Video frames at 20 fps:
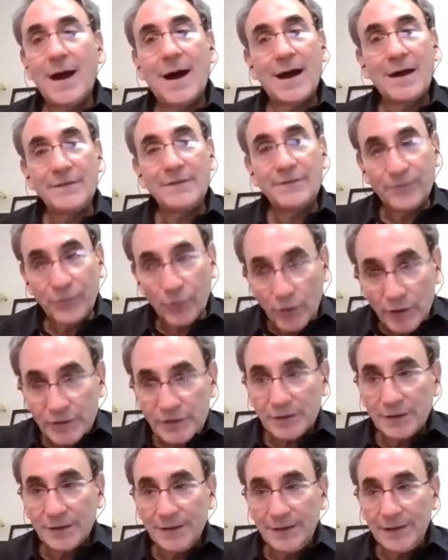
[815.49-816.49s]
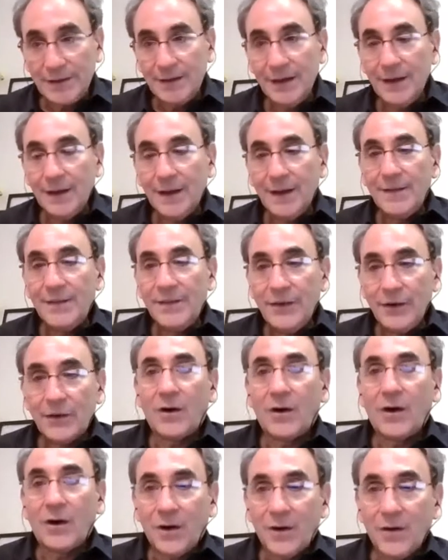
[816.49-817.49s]
Unfortunately, there
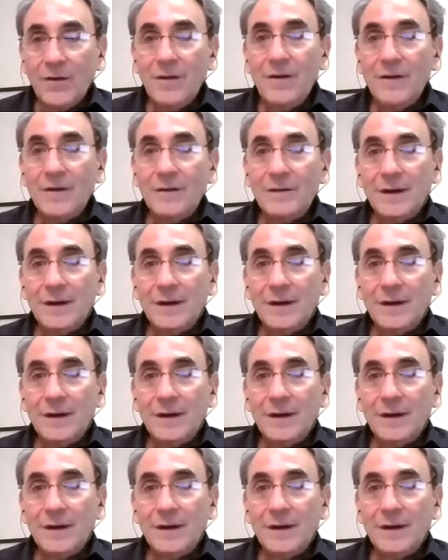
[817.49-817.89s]
are